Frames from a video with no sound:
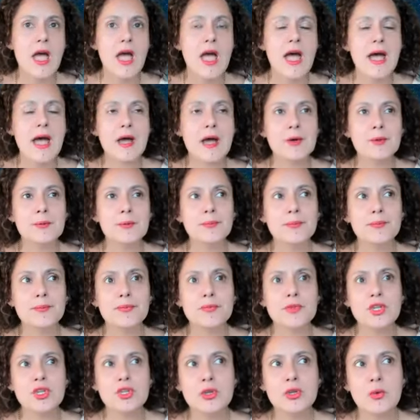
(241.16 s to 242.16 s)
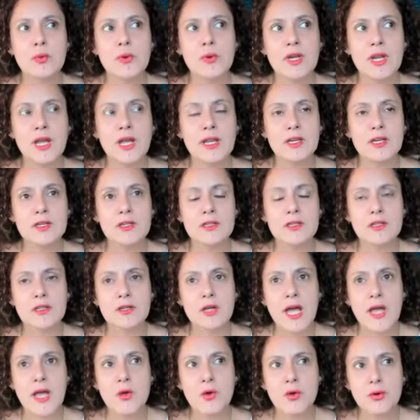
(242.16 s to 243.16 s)
um, you know and, and
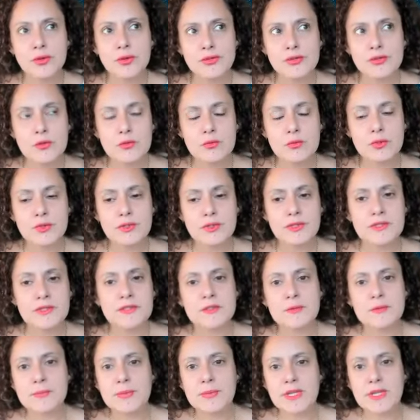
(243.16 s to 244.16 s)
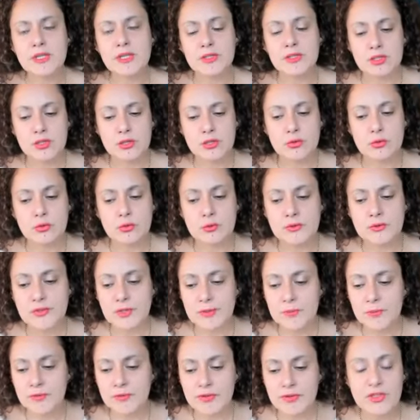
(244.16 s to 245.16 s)
I also want to speak to
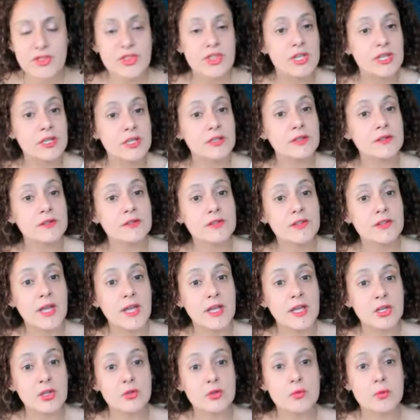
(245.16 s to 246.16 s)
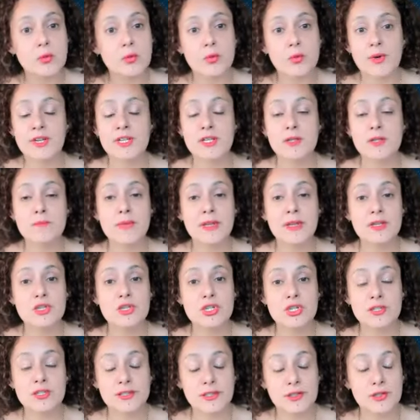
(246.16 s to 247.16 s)
some of the things that you already
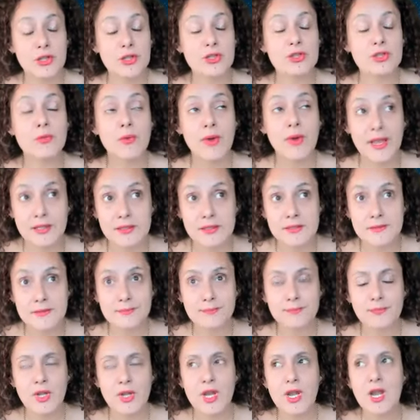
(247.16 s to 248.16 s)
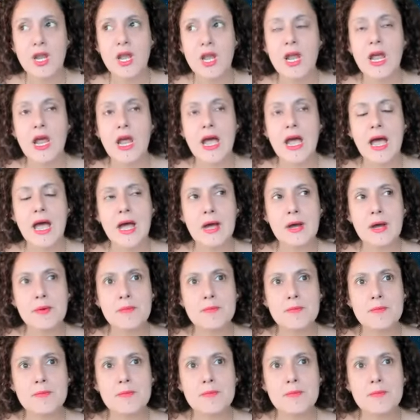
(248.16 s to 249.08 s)
mentioned in the threads, um, mm-hmm.